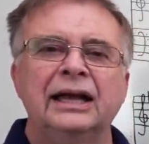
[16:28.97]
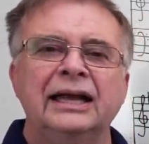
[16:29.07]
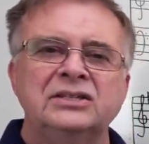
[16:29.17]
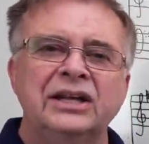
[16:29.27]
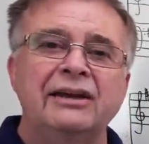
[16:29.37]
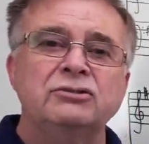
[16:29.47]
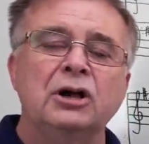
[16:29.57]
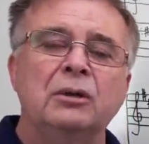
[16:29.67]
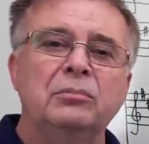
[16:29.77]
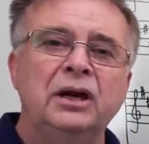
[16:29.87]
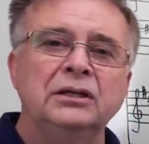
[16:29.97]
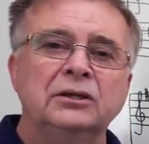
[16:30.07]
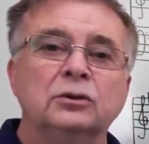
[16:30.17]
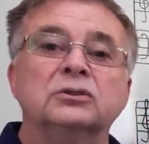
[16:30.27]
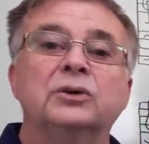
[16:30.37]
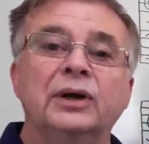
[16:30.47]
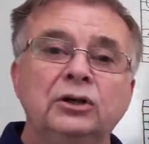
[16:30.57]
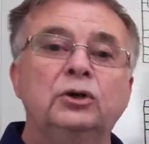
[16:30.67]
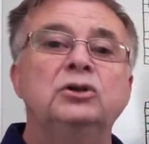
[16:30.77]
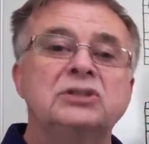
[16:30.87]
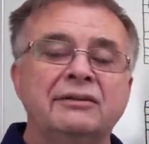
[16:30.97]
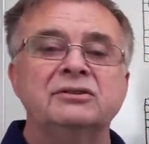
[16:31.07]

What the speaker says: it's an F sharp minor chord, so I could have